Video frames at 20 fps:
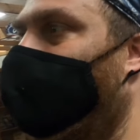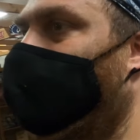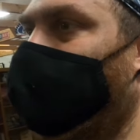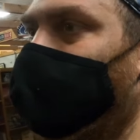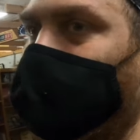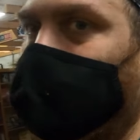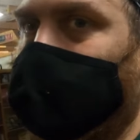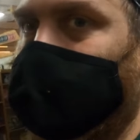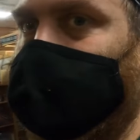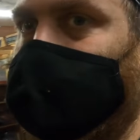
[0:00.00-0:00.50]

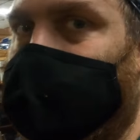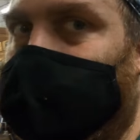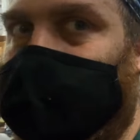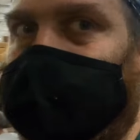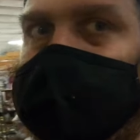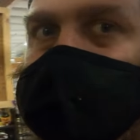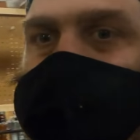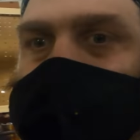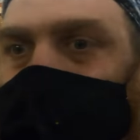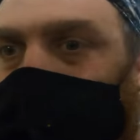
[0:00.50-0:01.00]
it's a good
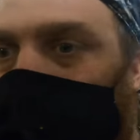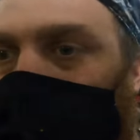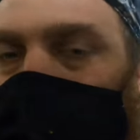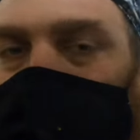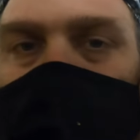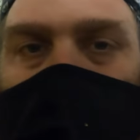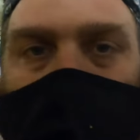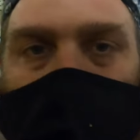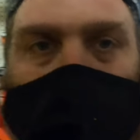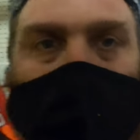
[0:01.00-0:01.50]
start. We just
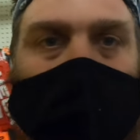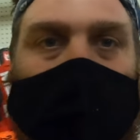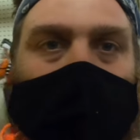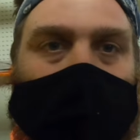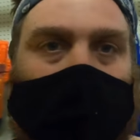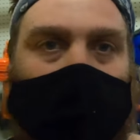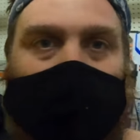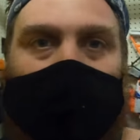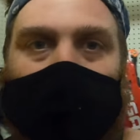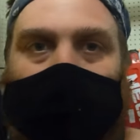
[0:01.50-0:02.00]

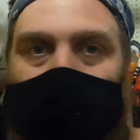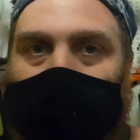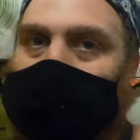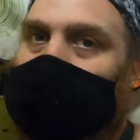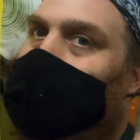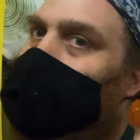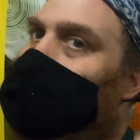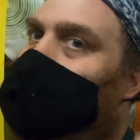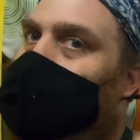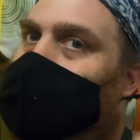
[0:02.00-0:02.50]

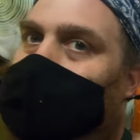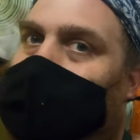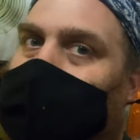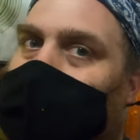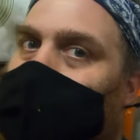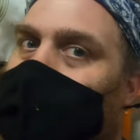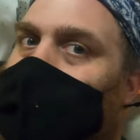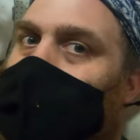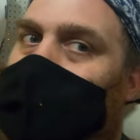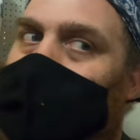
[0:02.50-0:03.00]
got a,
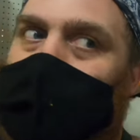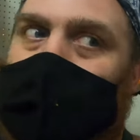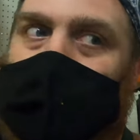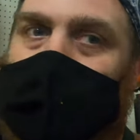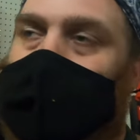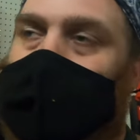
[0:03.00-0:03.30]
uh, probably